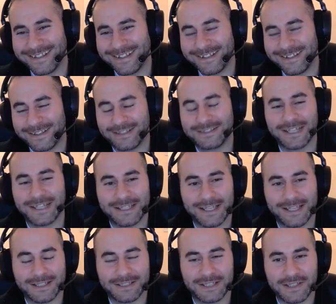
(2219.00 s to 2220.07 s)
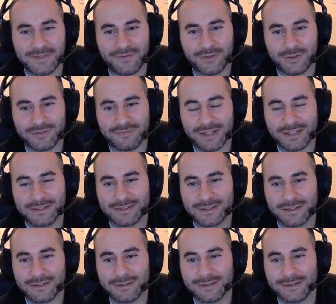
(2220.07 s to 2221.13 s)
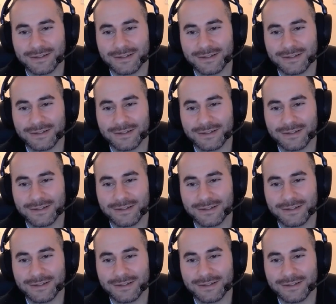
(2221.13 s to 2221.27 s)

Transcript: The jet's fueled and ready to go.